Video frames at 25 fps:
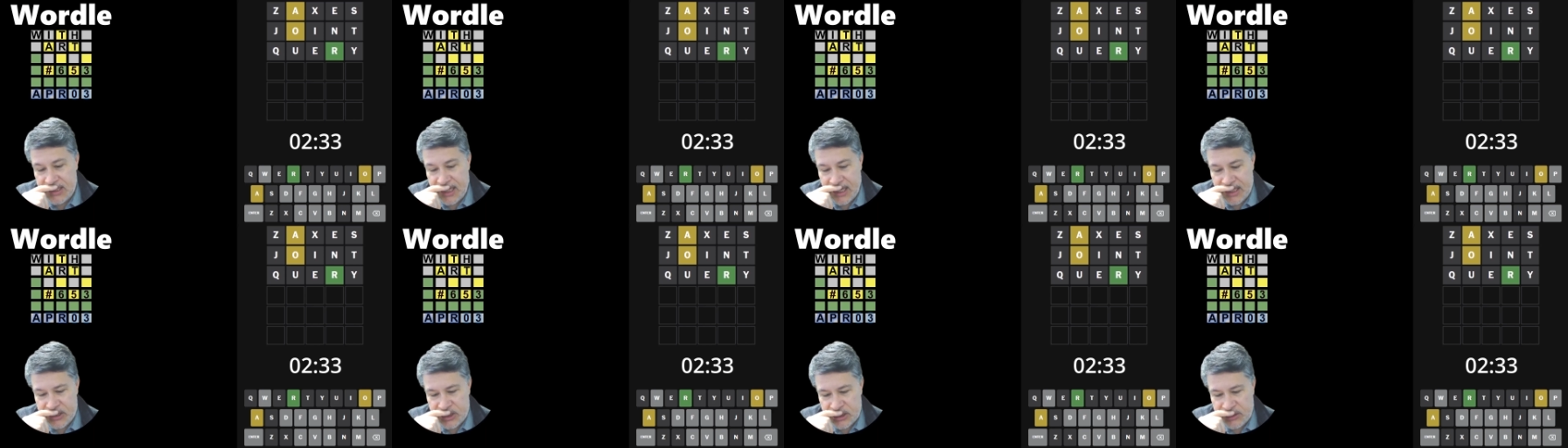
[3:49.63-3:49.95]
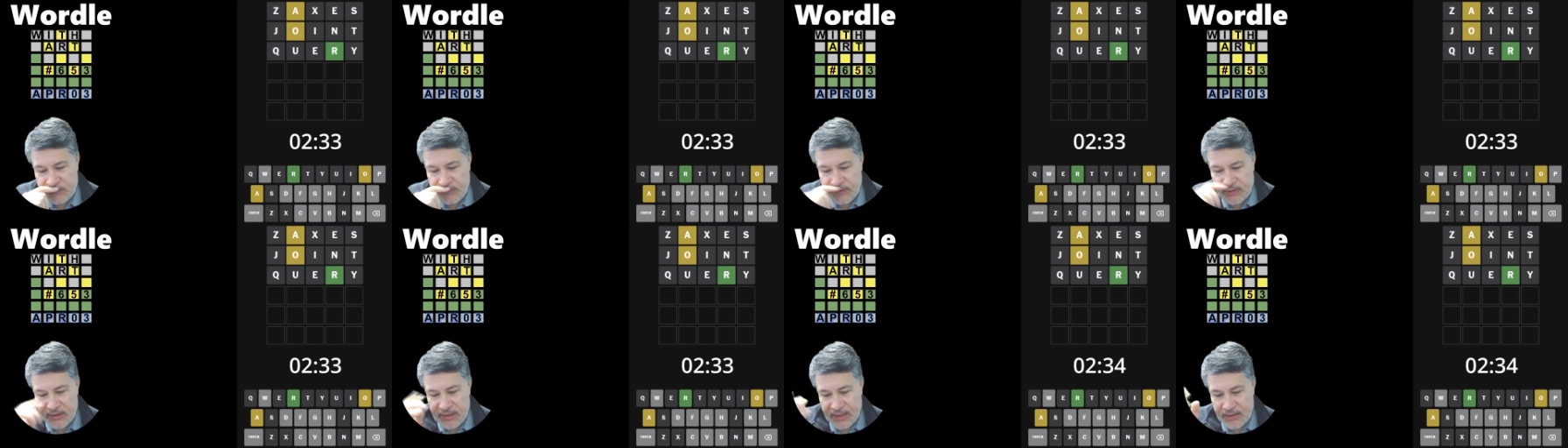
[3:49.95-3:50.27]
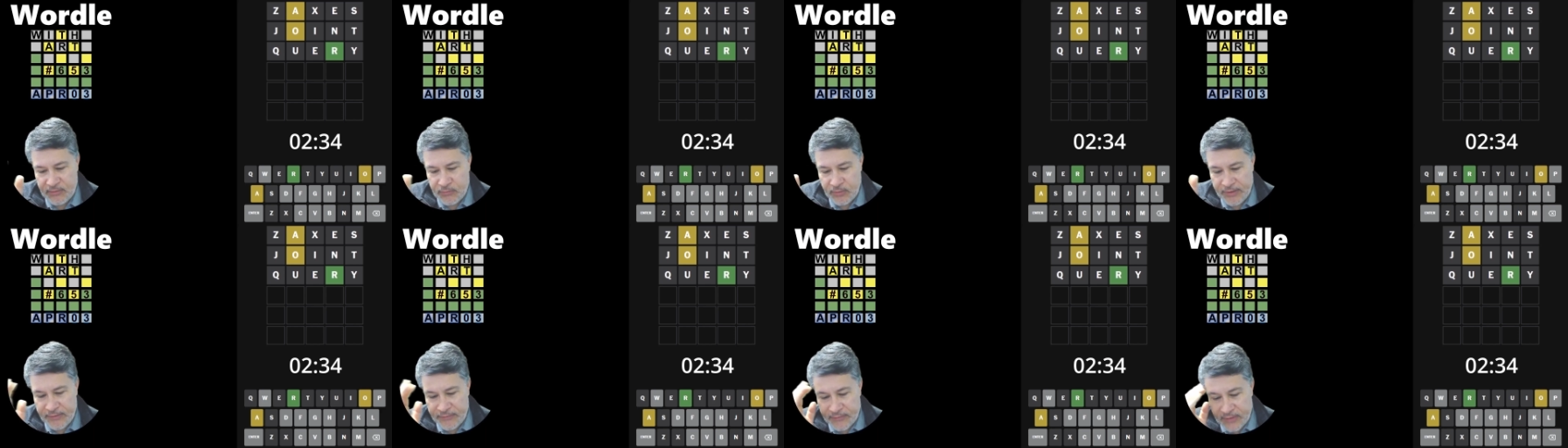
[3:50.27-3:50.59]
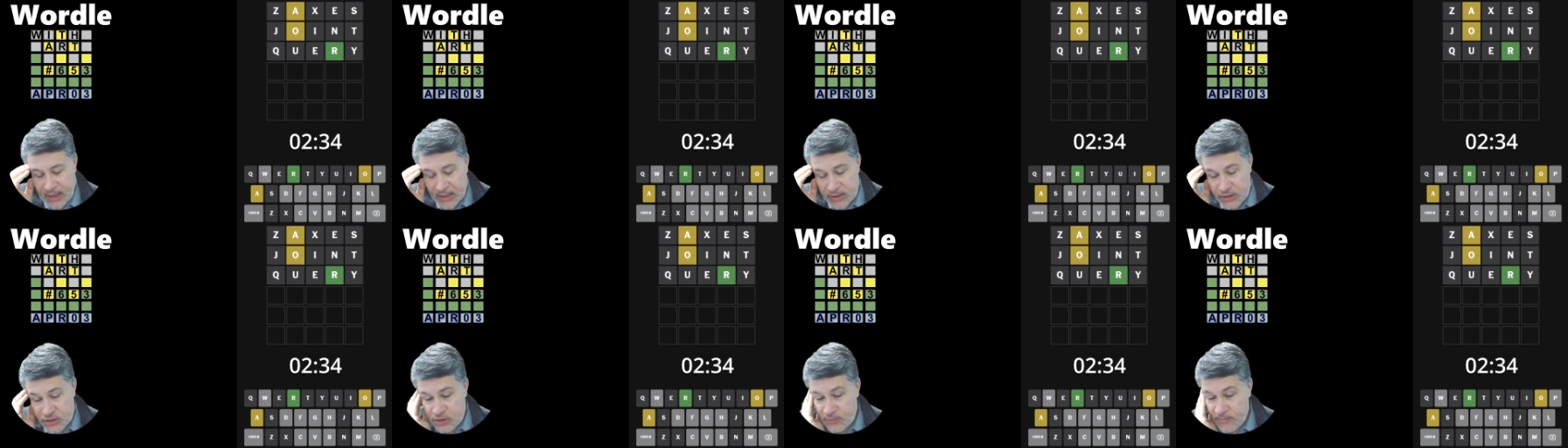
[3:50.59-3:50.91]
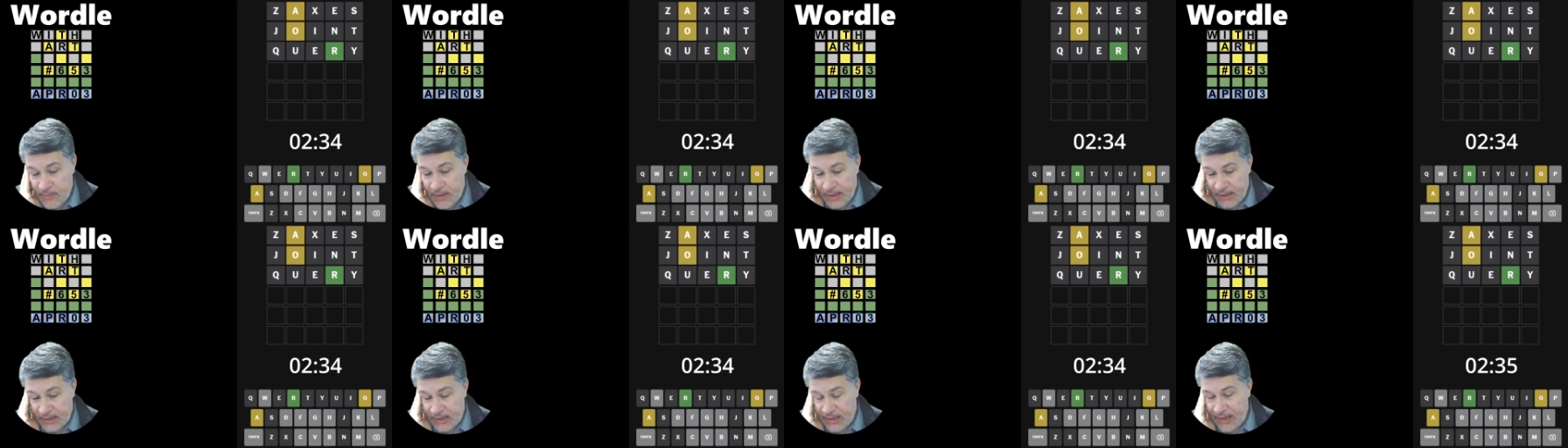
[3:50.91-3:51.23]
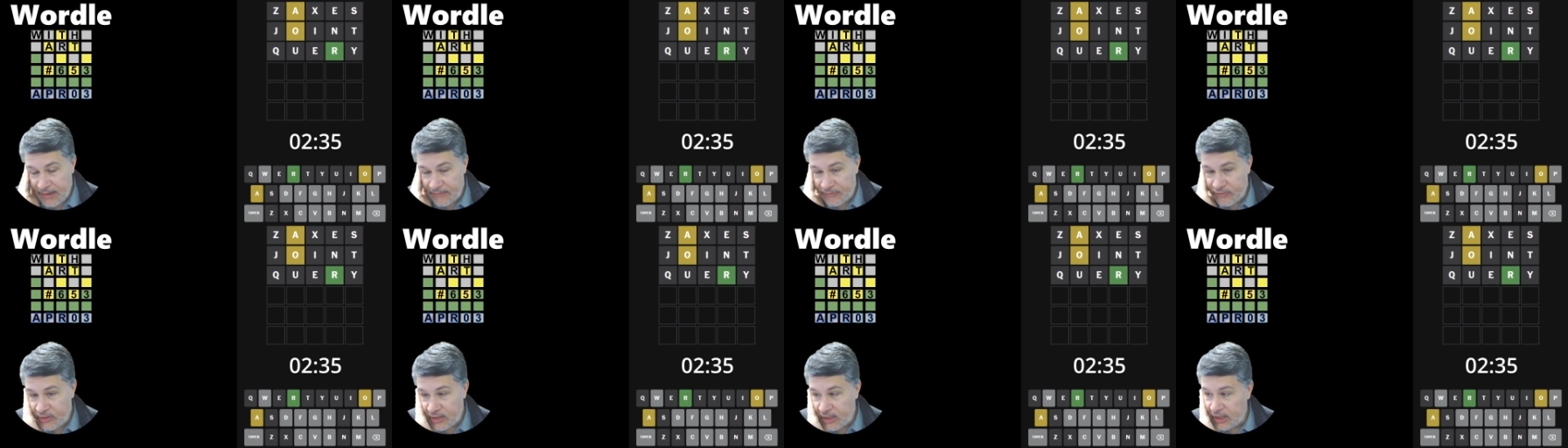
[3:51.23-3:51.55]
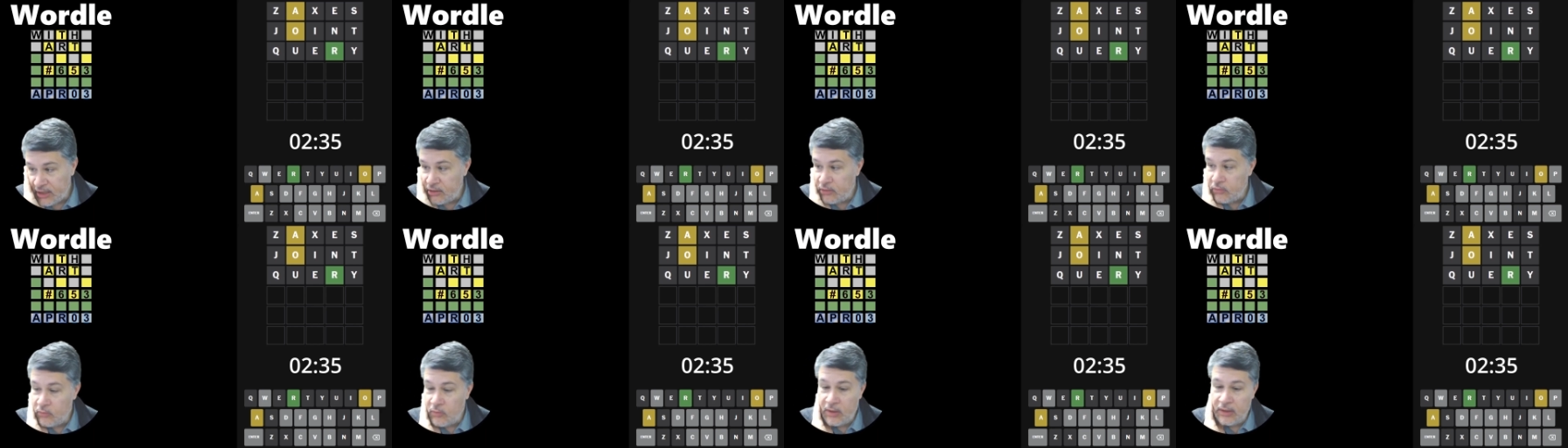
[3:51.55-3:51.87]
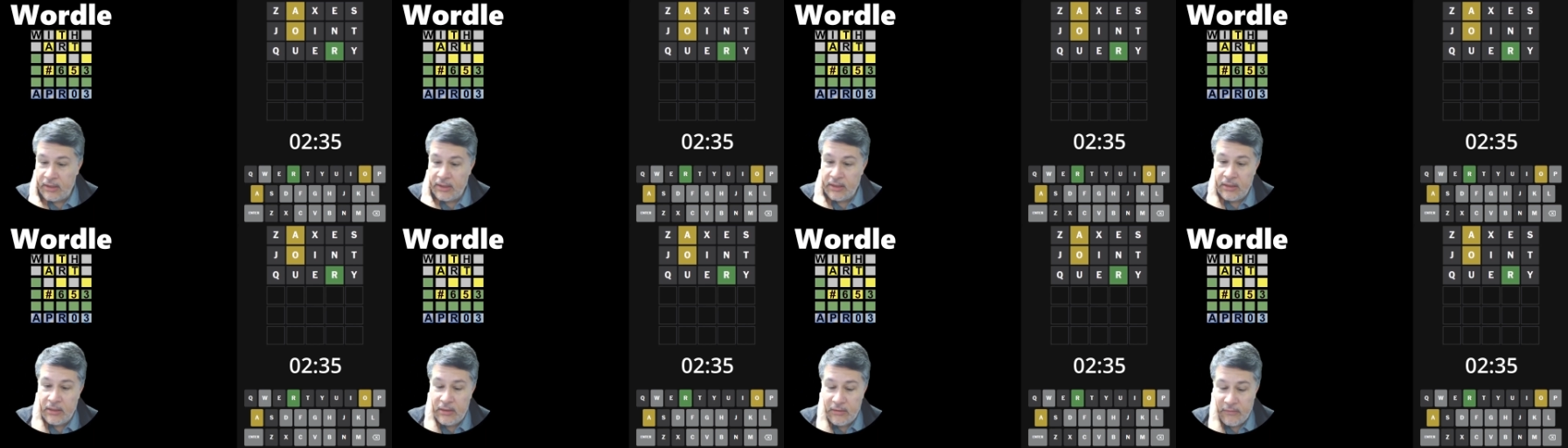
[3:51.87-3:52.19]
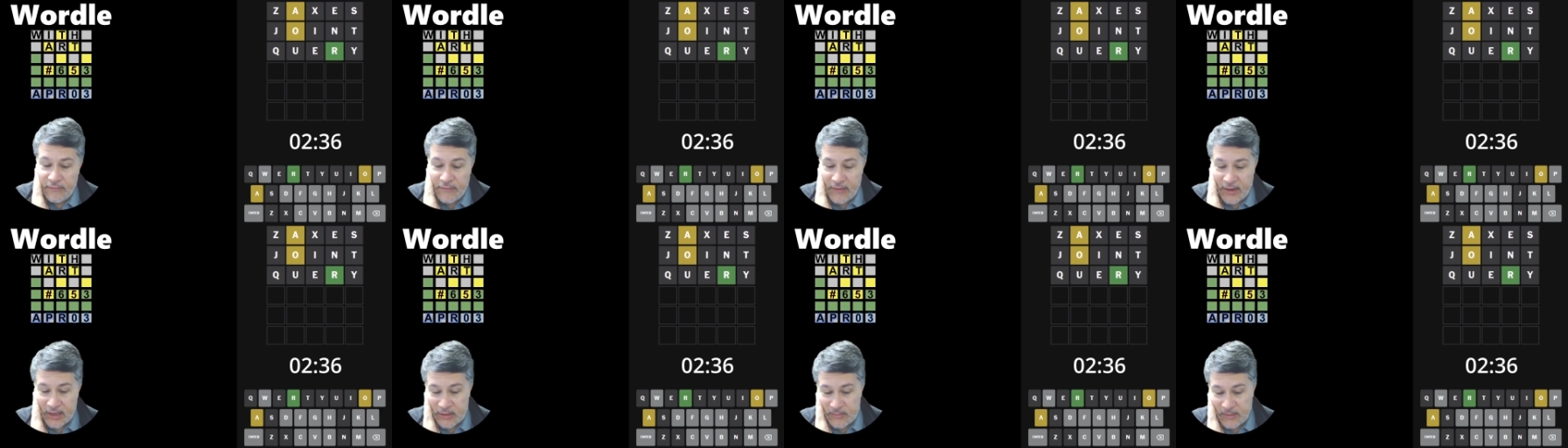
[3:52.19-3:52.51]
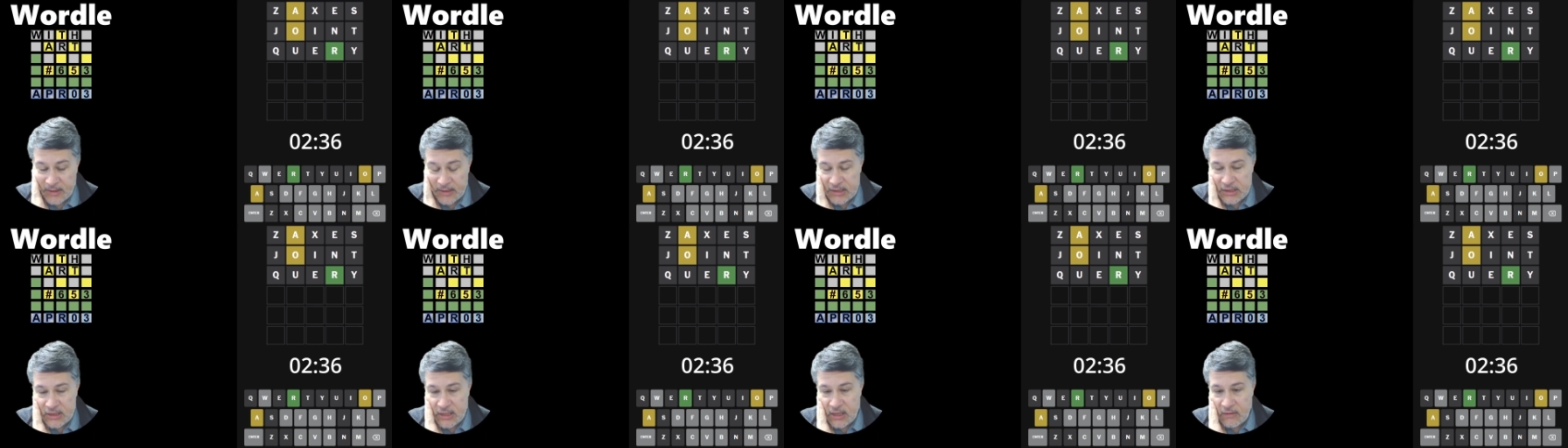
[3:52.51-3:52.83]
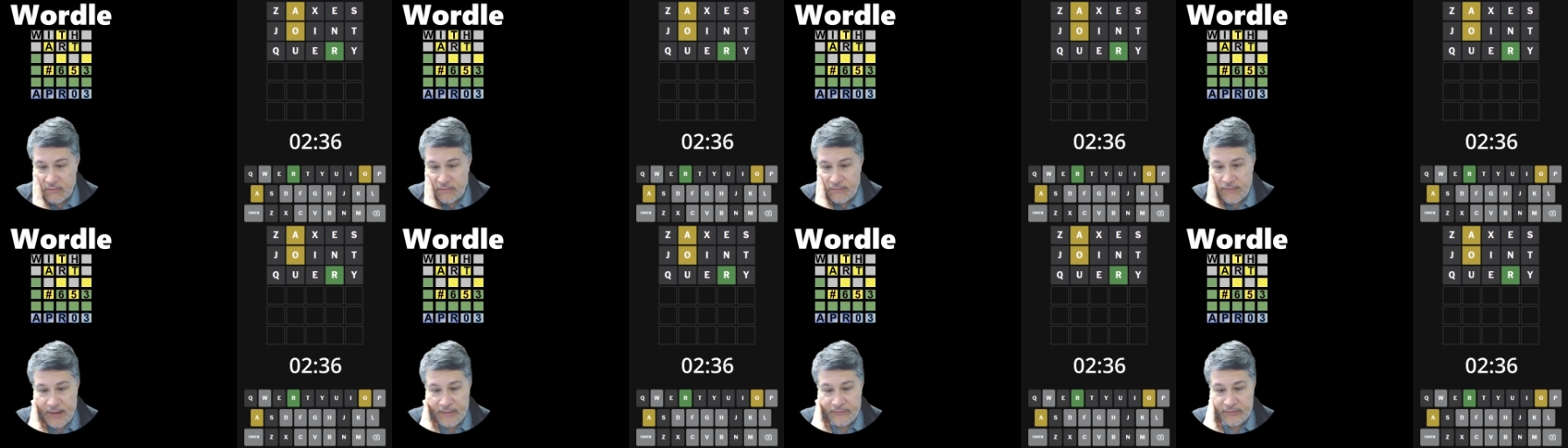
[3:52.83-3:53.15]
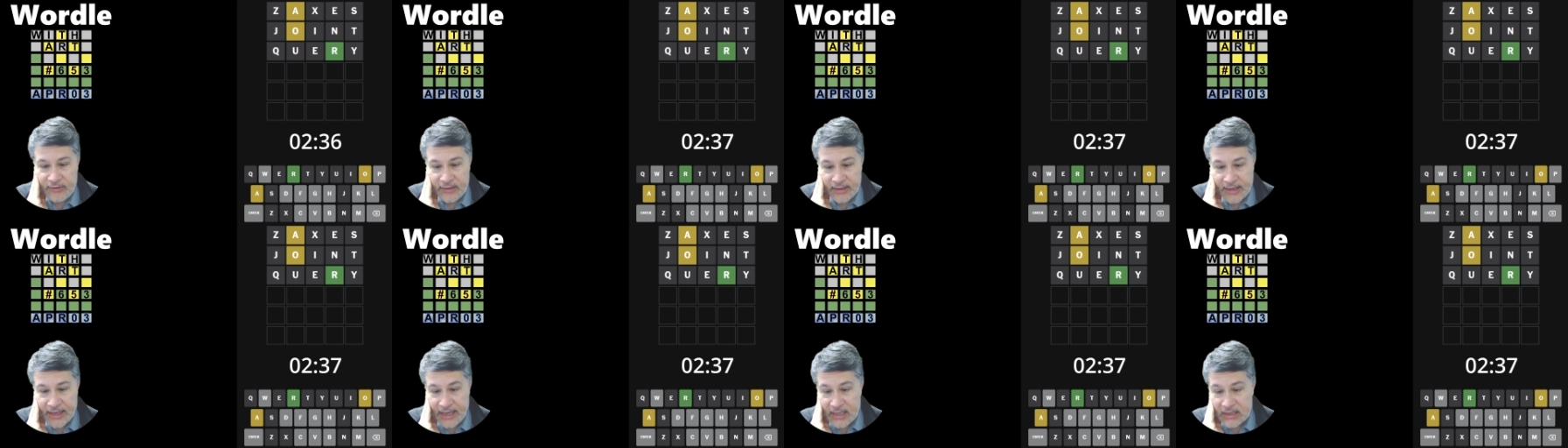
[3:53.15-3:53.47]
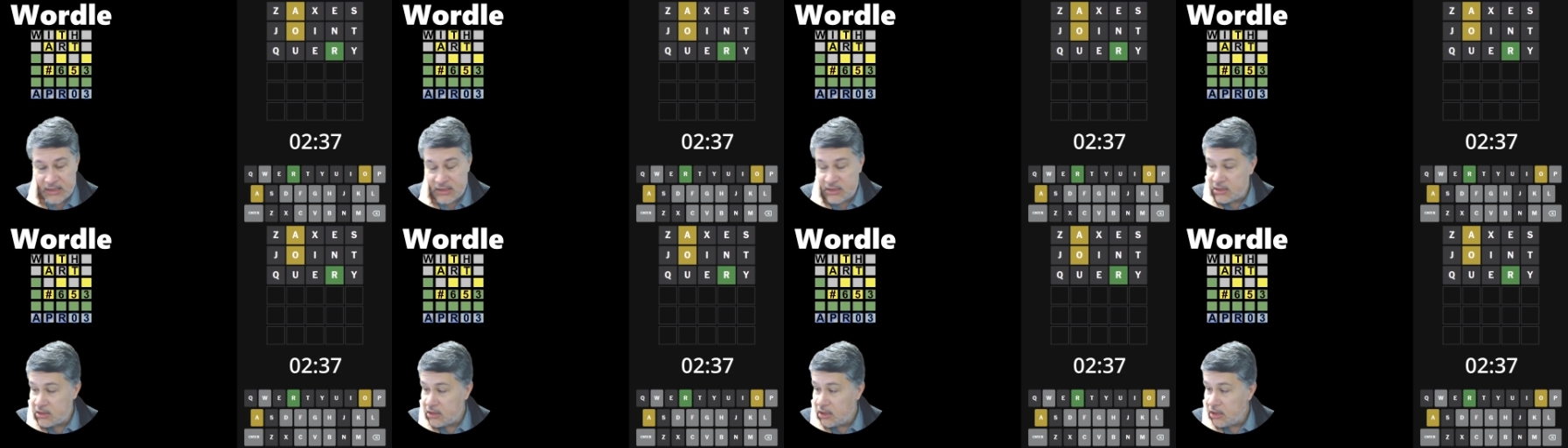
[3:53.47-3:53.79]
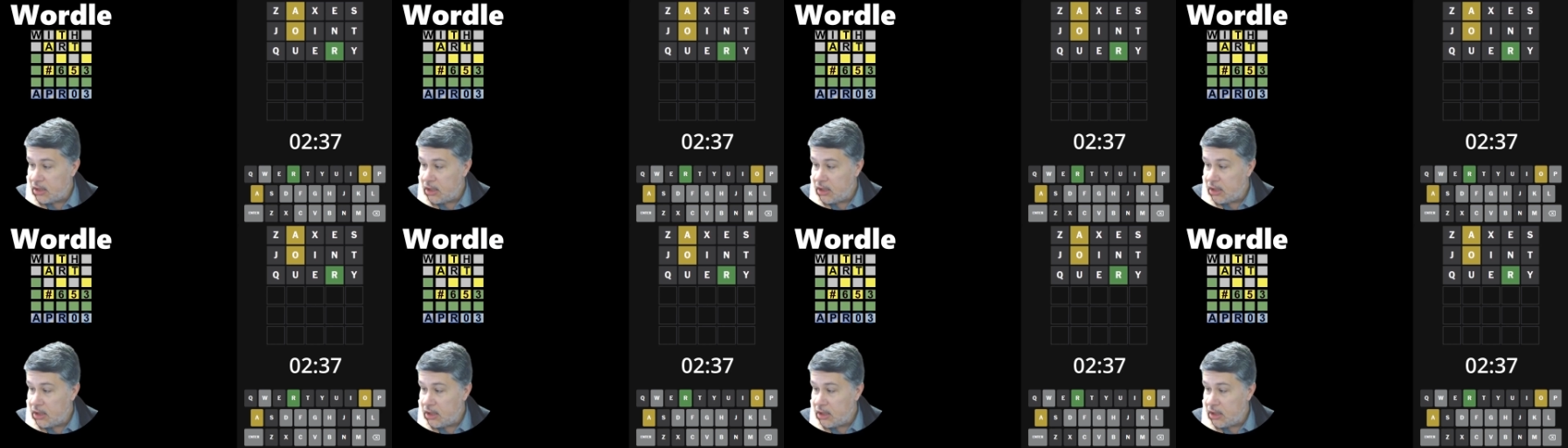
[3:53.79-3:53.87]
I just feel like we've got too many left, and I don't want to find myself having to guess